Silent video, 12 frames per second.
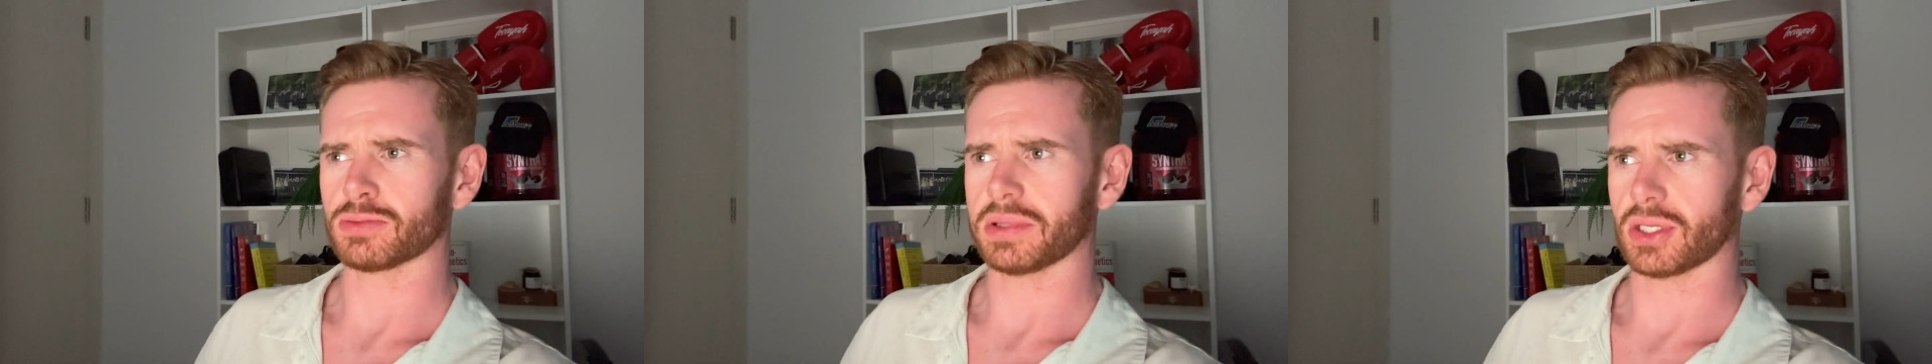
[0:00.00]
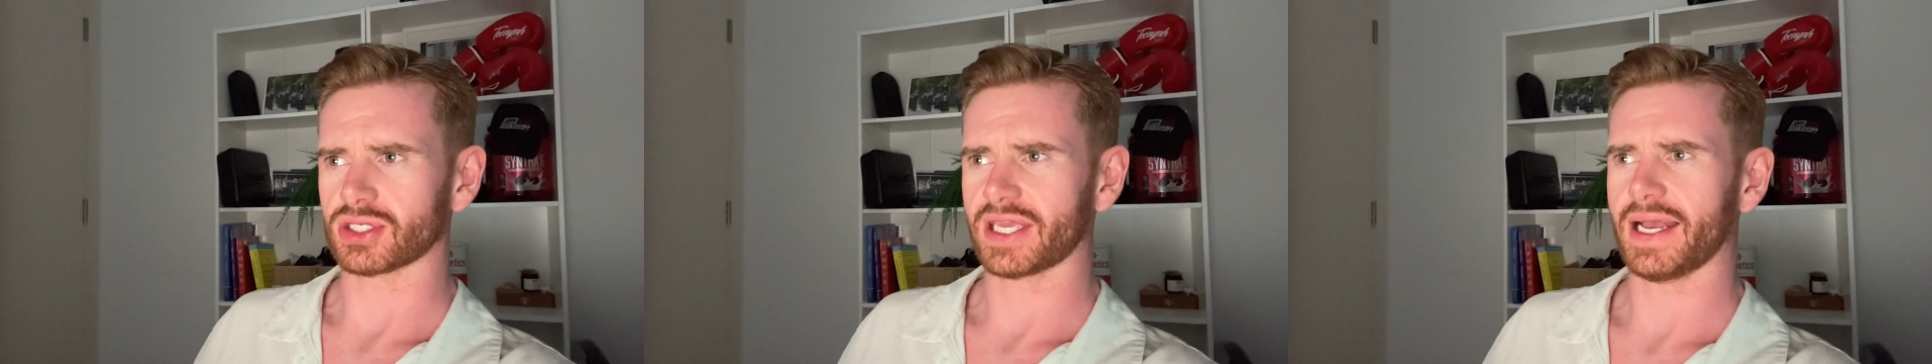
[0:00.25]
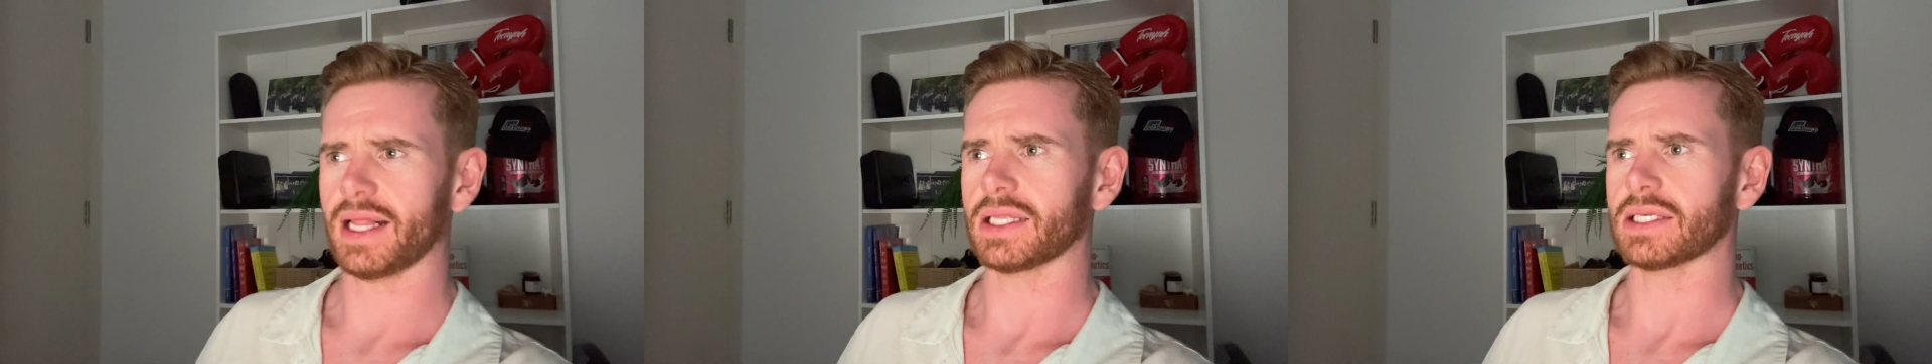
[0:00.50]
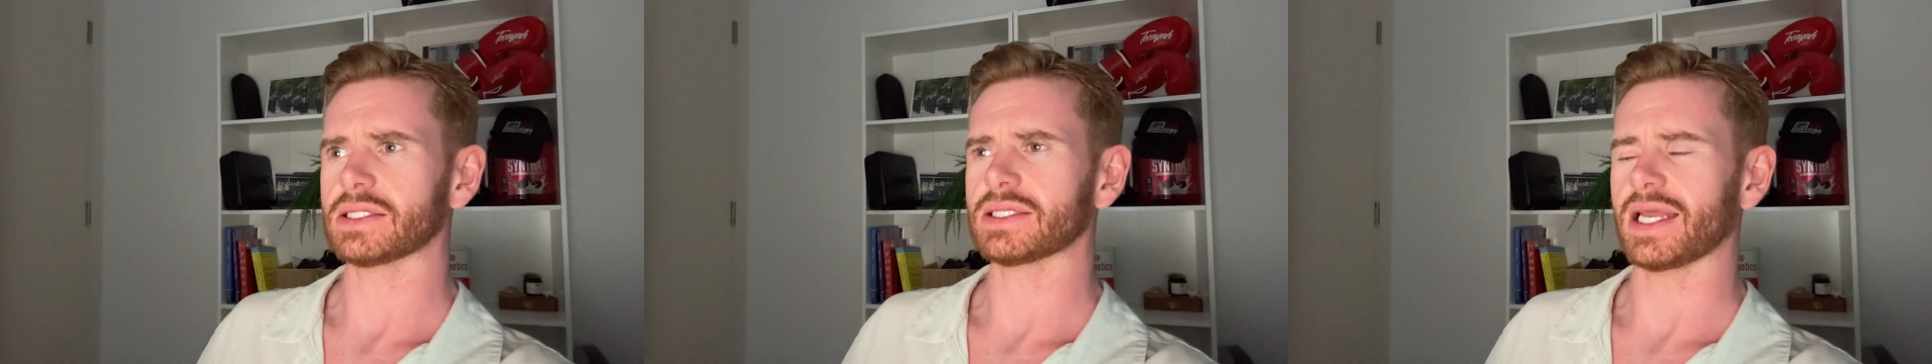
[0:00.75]
plus
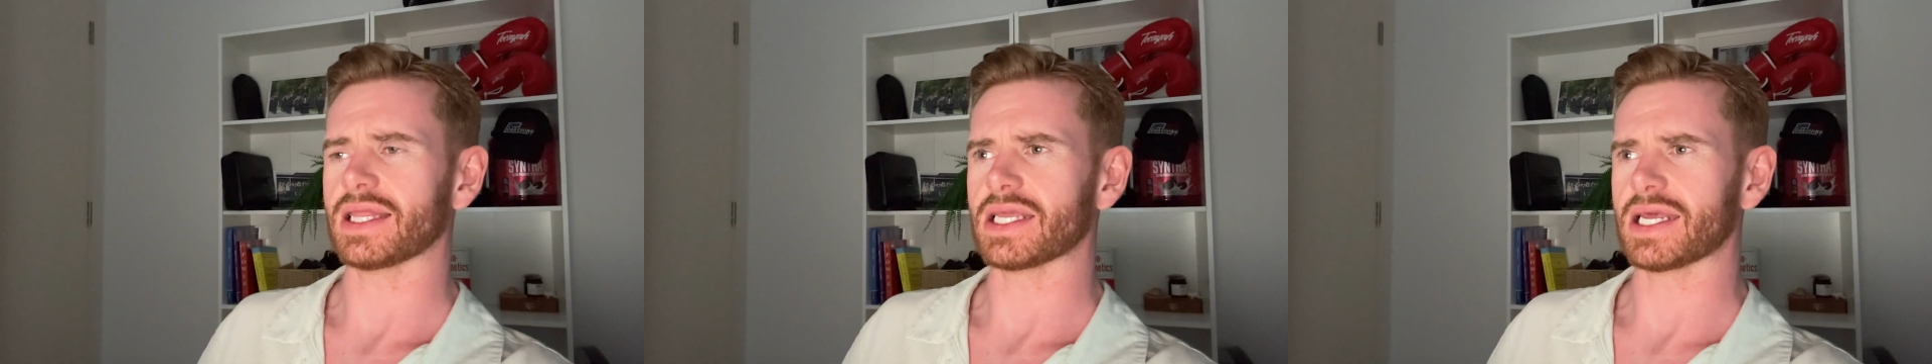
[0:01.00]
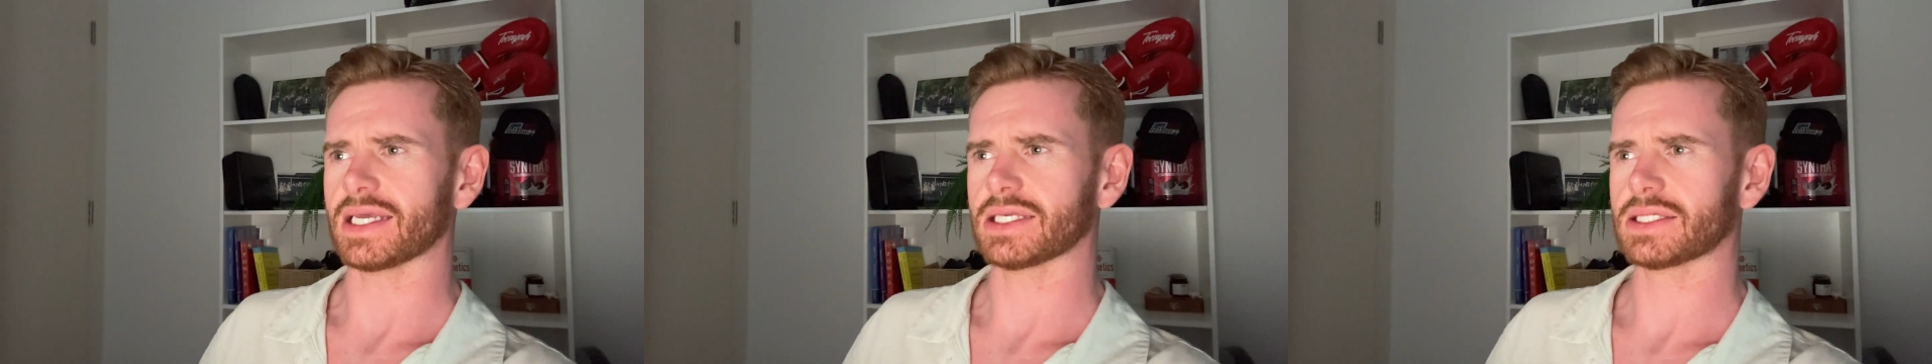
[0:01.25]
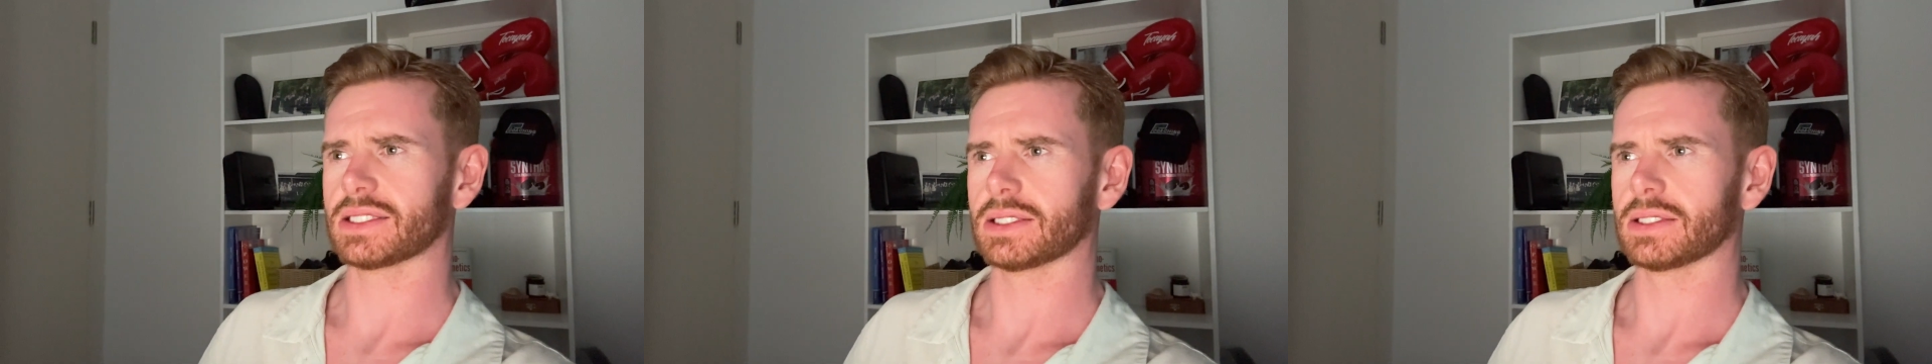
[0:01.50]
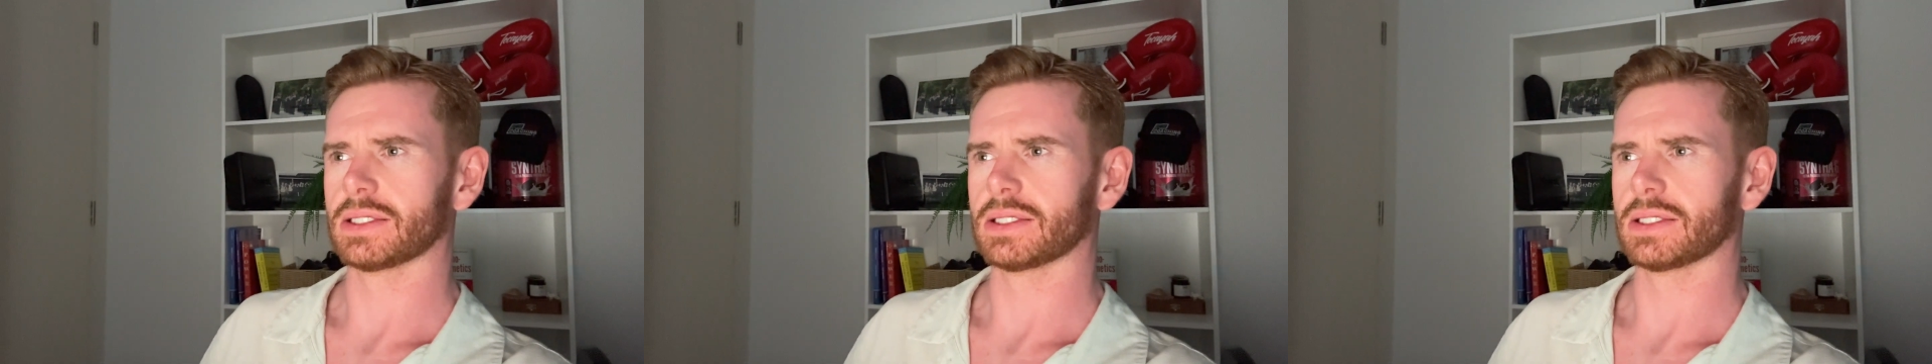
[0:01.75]
calories in the next